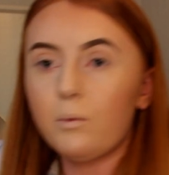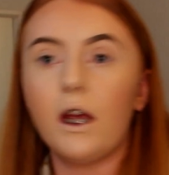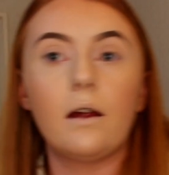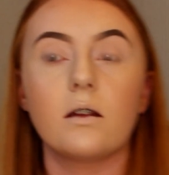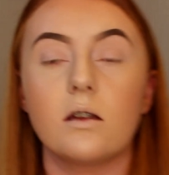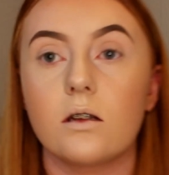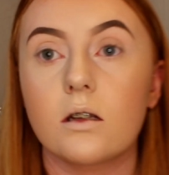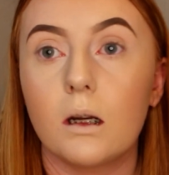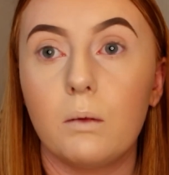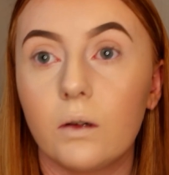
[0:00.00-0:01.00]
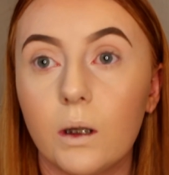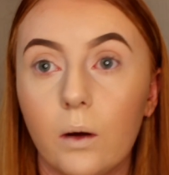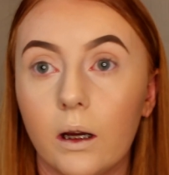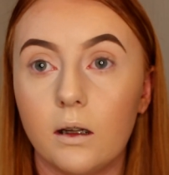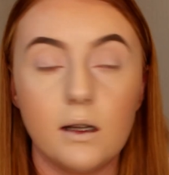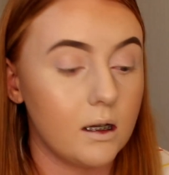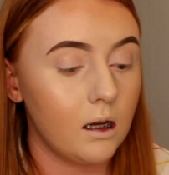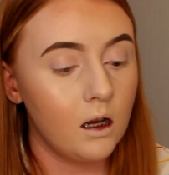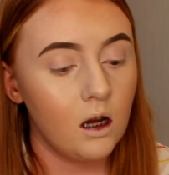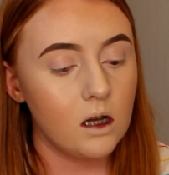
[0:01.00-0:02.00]
yeah, this is just going to be really quick and
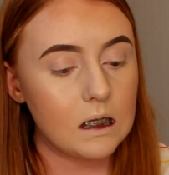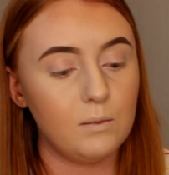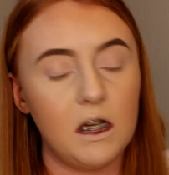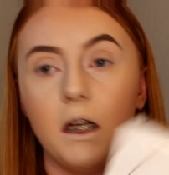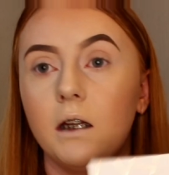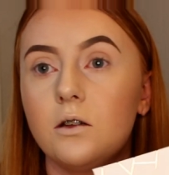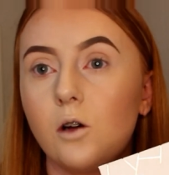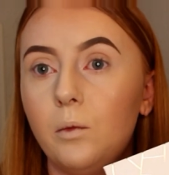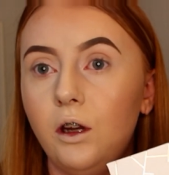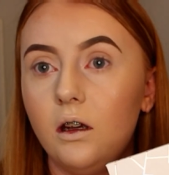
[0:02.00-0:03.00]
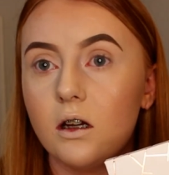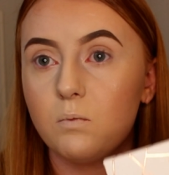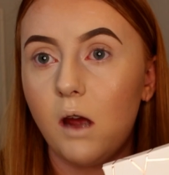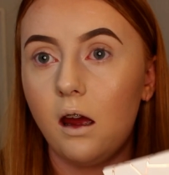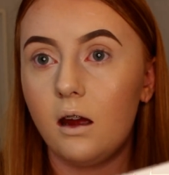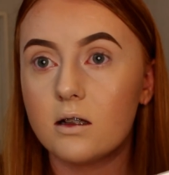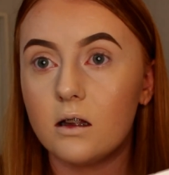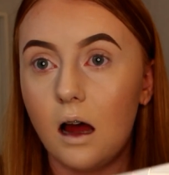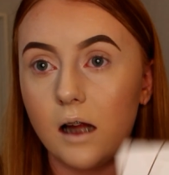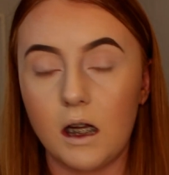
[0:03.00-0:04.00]
easy. So I'm taking the Dominique Cosmetics
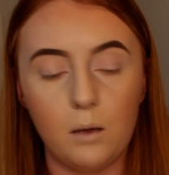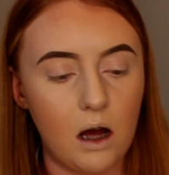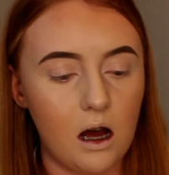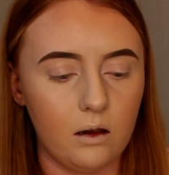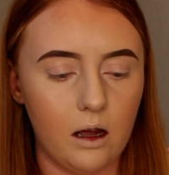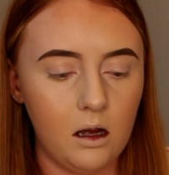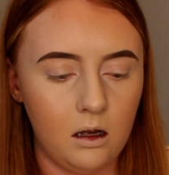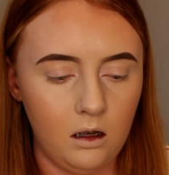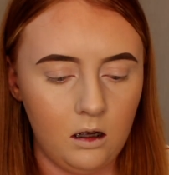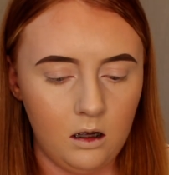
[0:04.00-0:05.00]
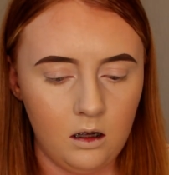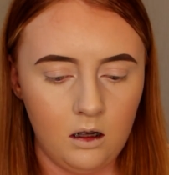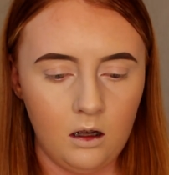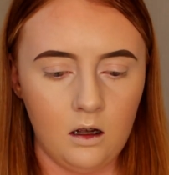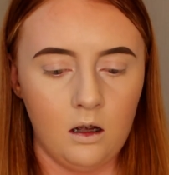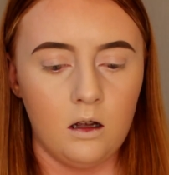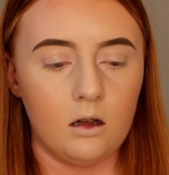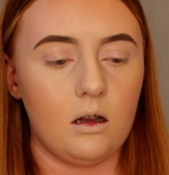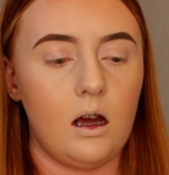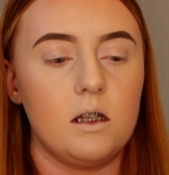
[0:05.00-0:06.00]
Latte palette.
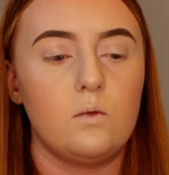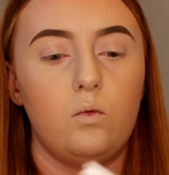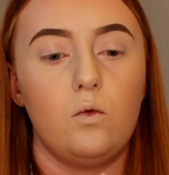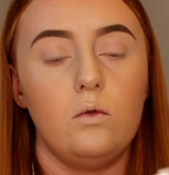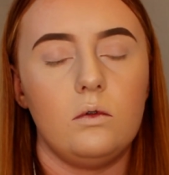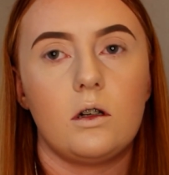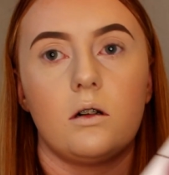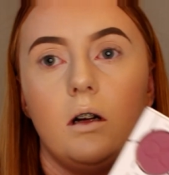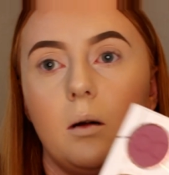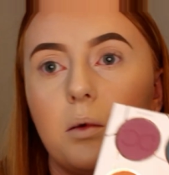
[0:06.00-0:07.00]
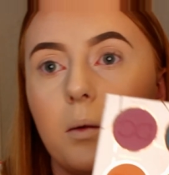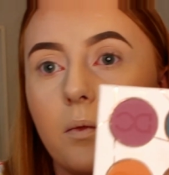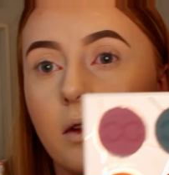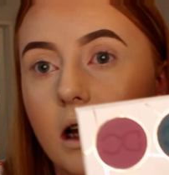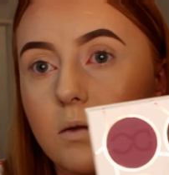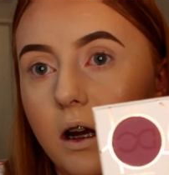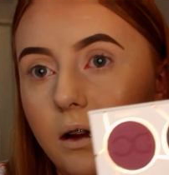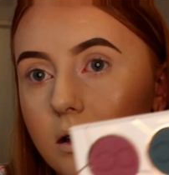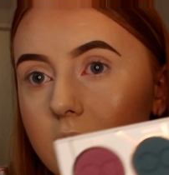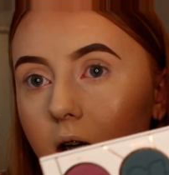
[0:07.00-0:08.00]
And that is, oh crap, that's what it
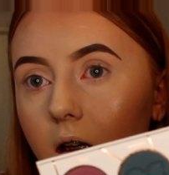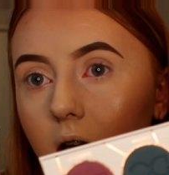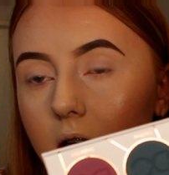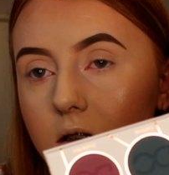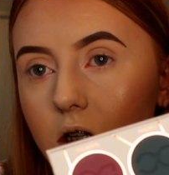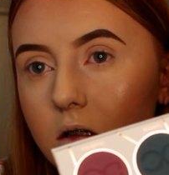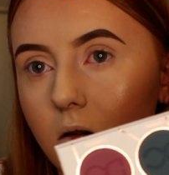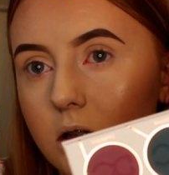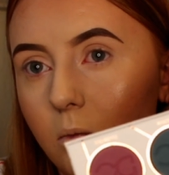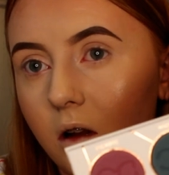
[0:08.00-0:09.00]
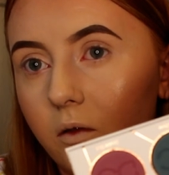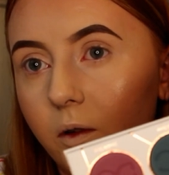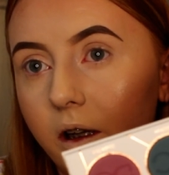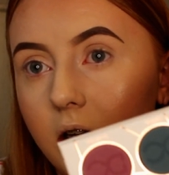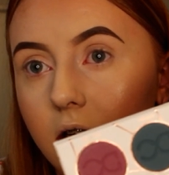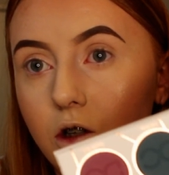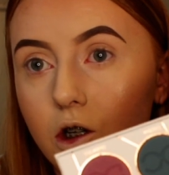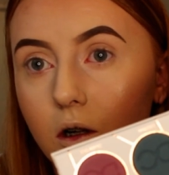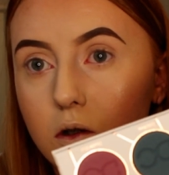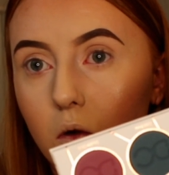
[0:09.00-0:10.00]
looks like. It's just got some lovely
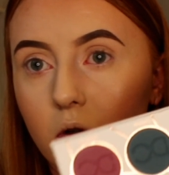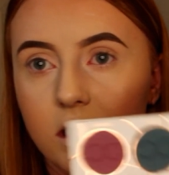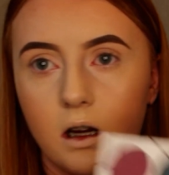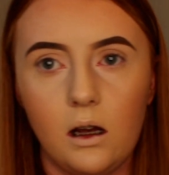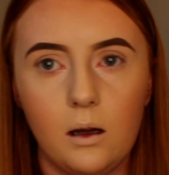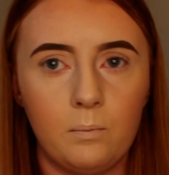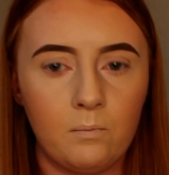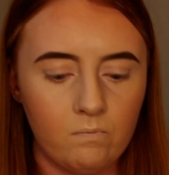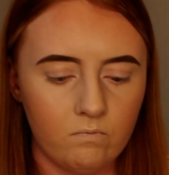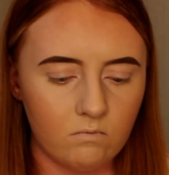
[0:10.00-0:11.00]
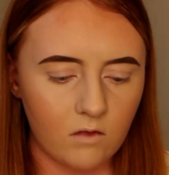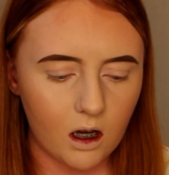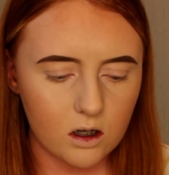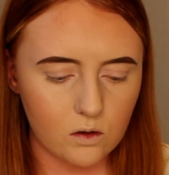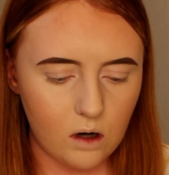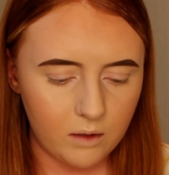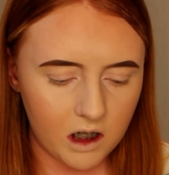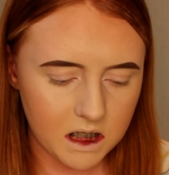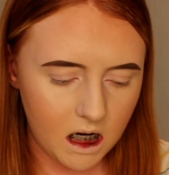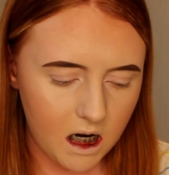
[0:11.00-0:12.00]
neutral tones in it. So I'm
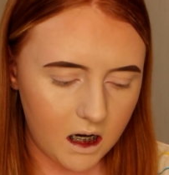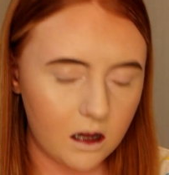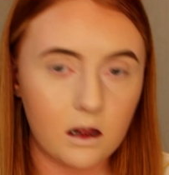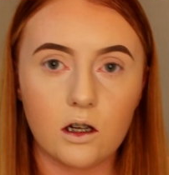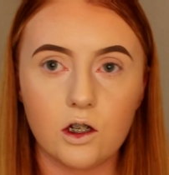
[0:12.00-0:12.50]
going to take this